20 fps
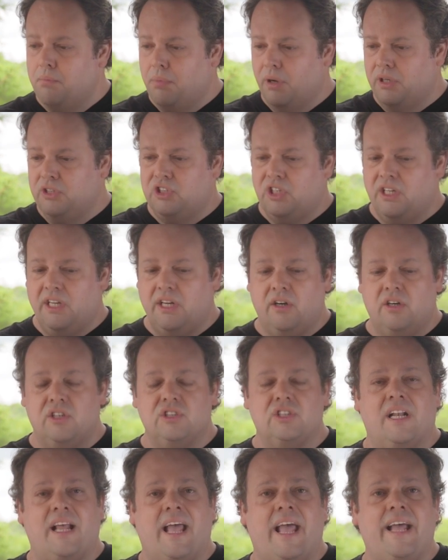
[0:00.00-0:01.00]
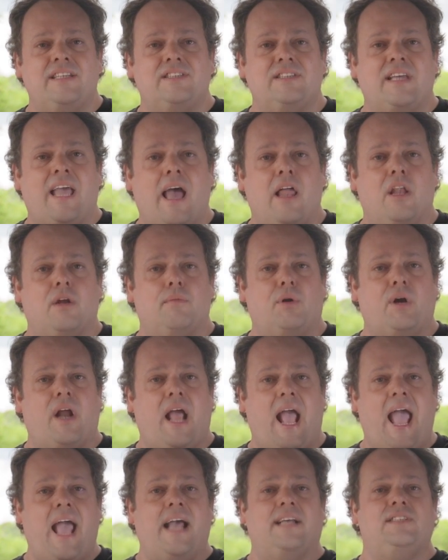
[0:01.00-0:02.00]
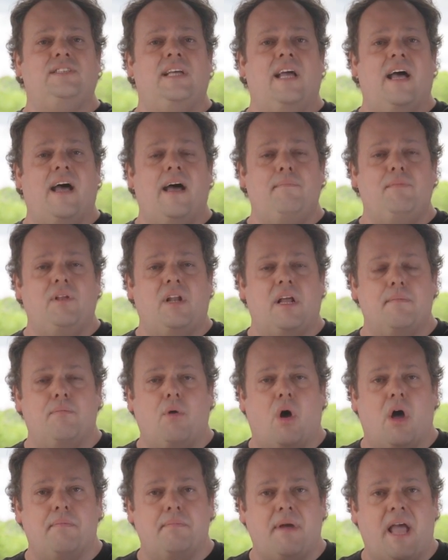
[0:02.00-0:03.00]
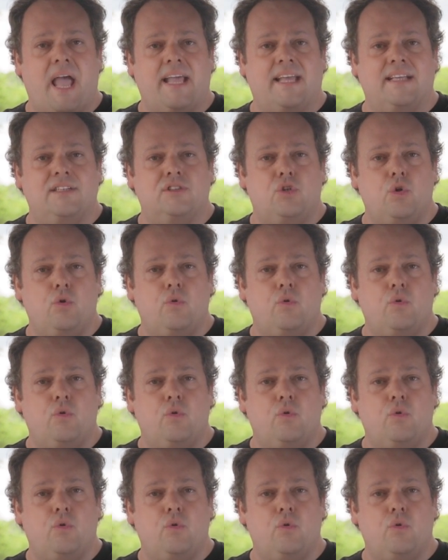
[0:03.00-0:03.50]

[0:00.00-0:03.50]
Bunjie here is an Excalibur Axiom that I bought back in